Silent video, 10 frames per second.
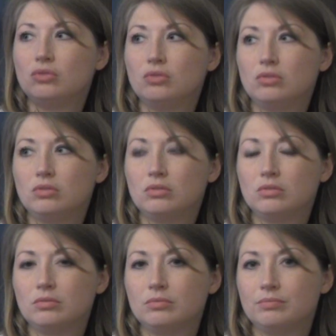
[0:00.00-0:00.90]

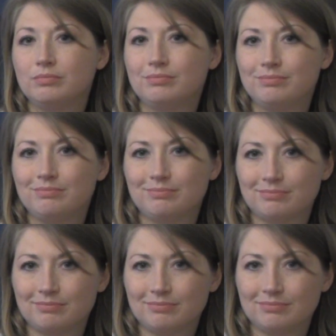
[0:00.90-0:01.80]

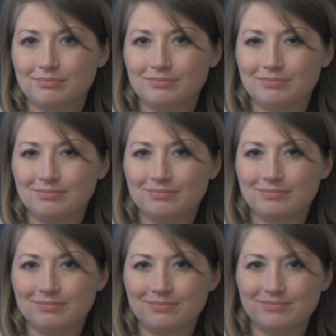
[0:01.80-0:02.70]

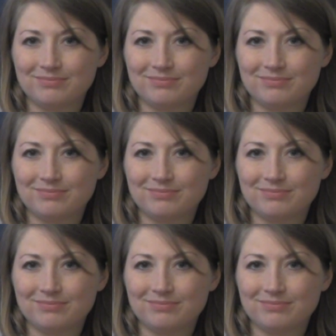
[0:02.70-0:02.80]
(not speaking)